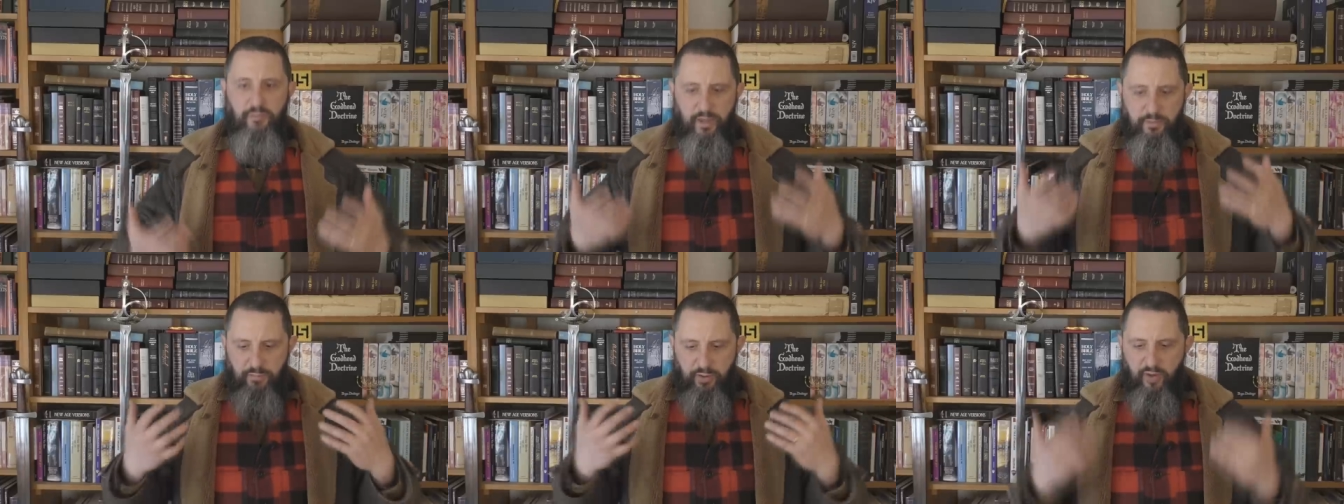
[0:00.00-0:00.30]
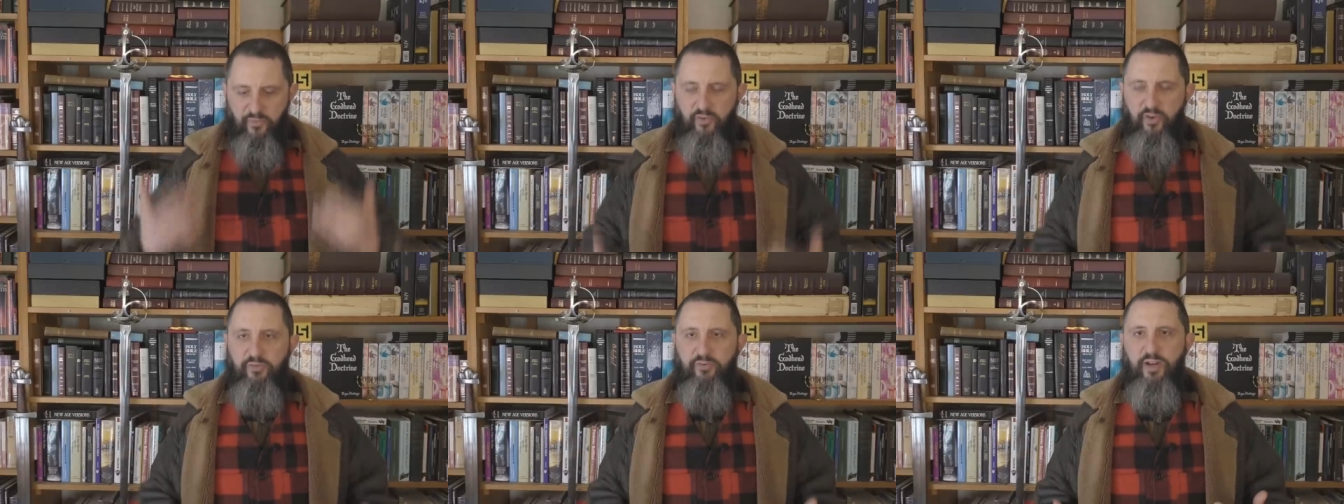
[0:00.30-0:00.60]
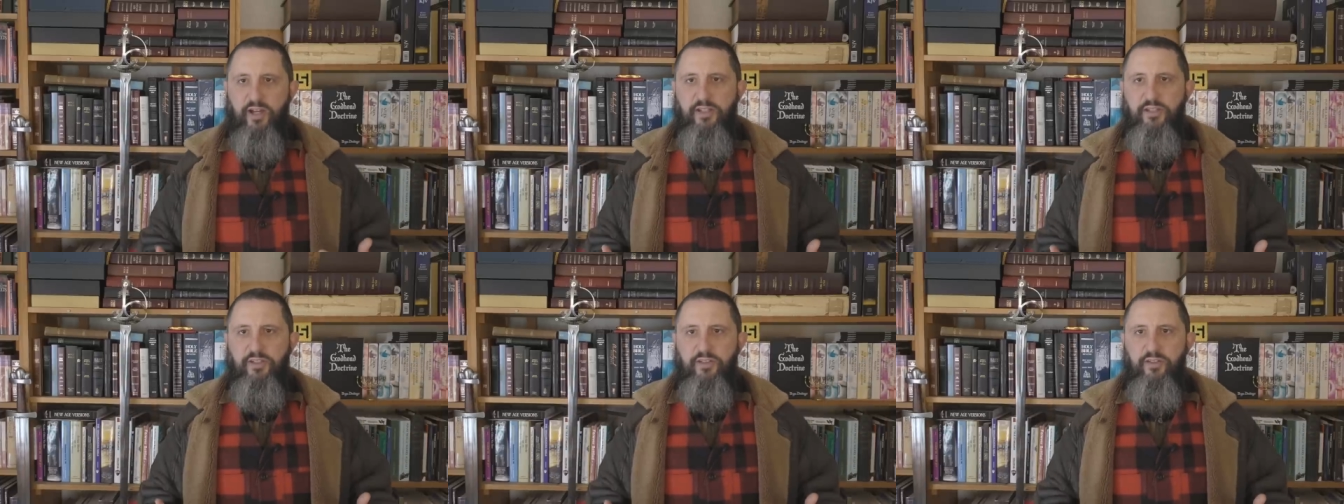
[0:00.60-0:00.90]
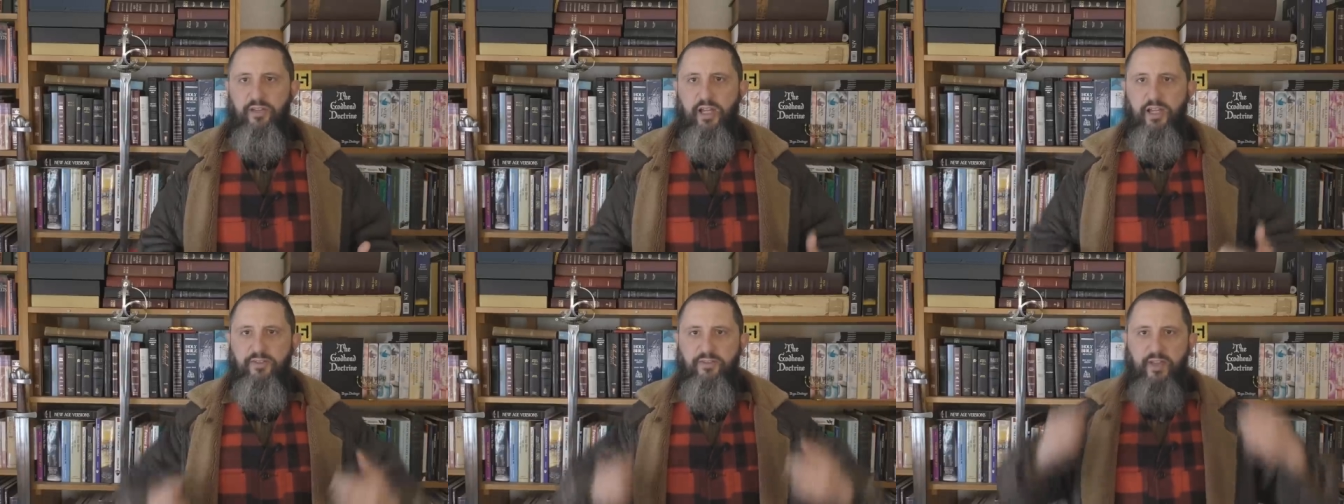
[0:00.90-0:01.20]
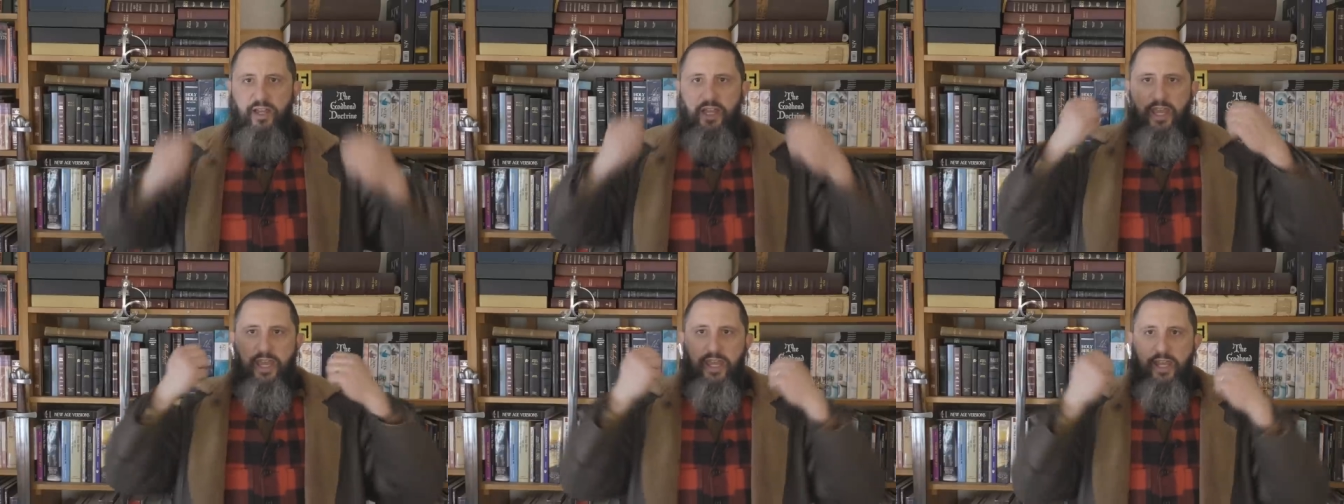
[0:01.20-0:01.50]
my perfect righteous
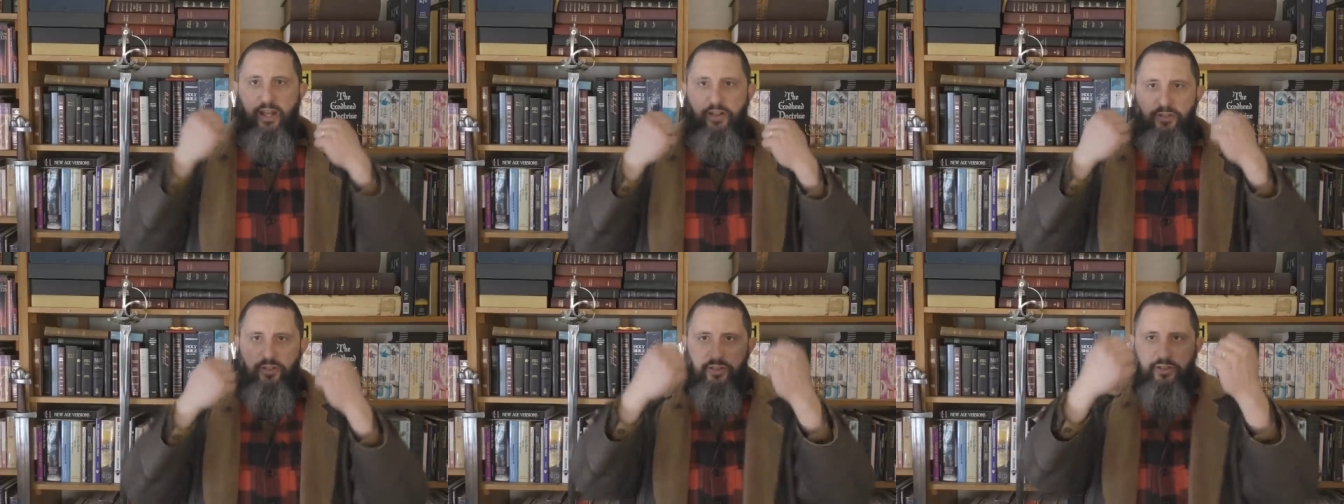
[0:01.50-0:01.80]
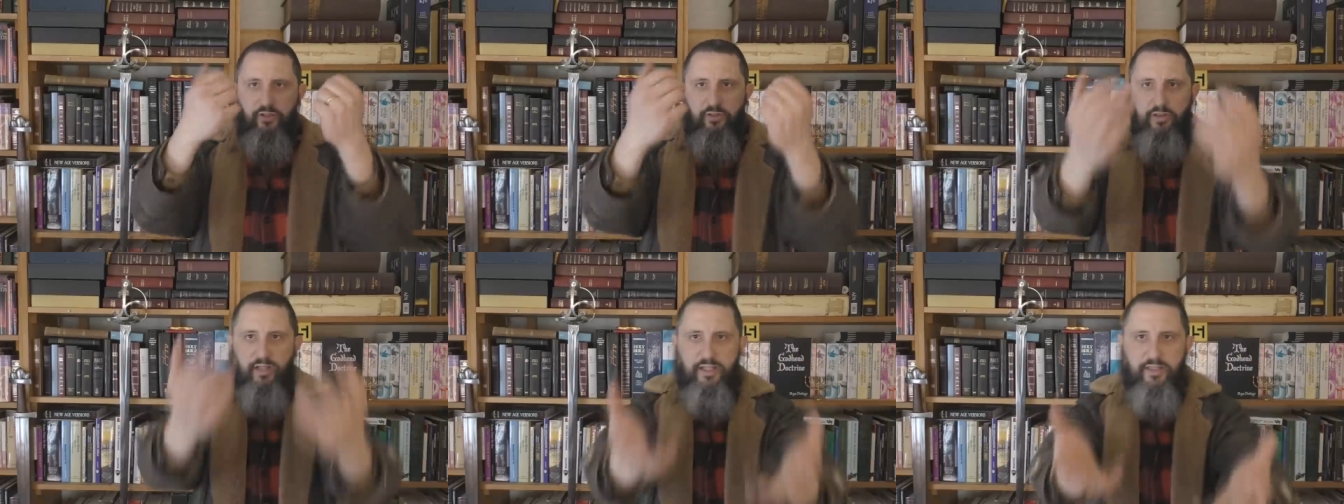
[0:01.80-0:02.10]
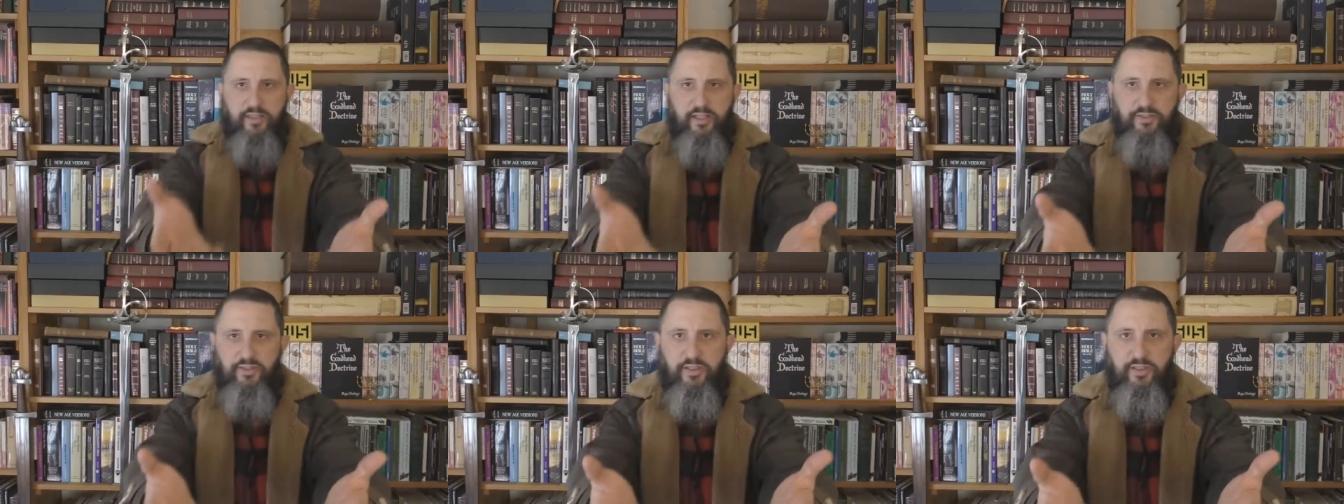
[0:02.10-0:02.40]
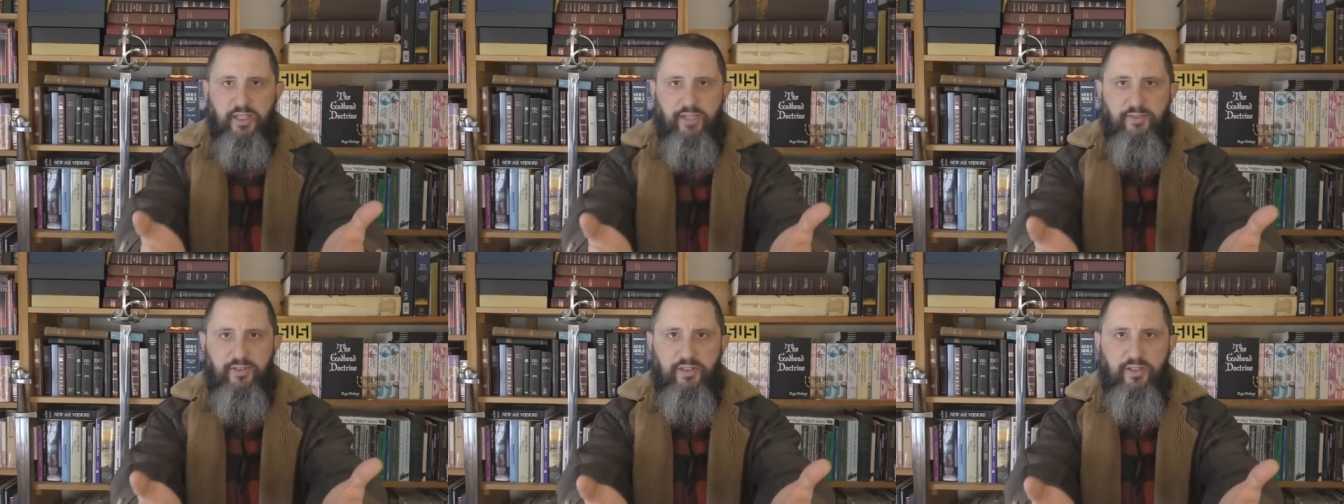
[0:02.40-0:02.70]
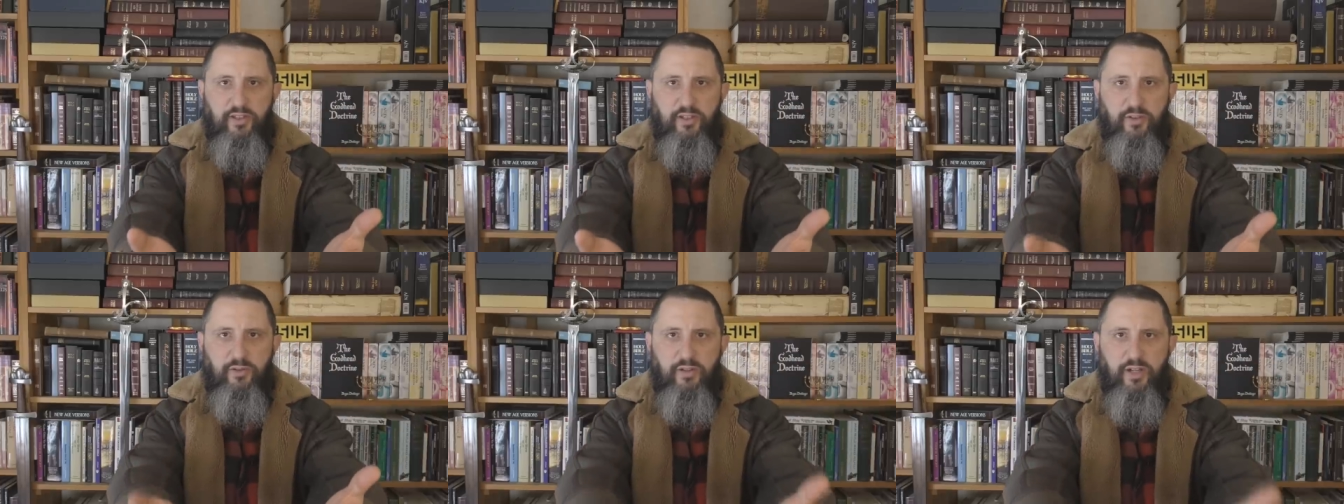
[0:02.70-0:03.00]
life, and I'll just go like this and give it
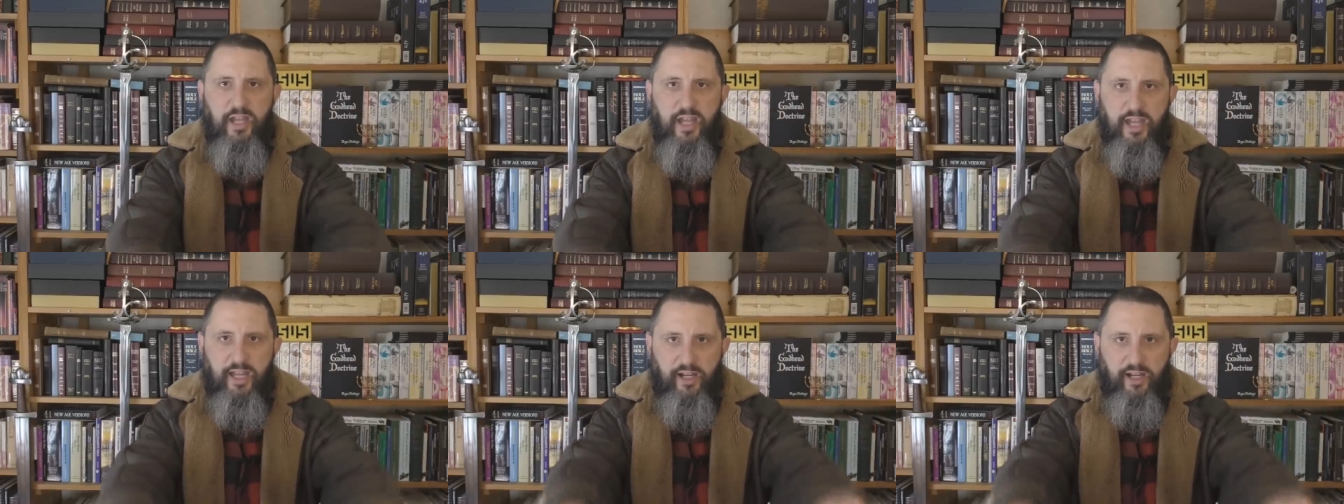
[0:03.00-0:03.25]
to you.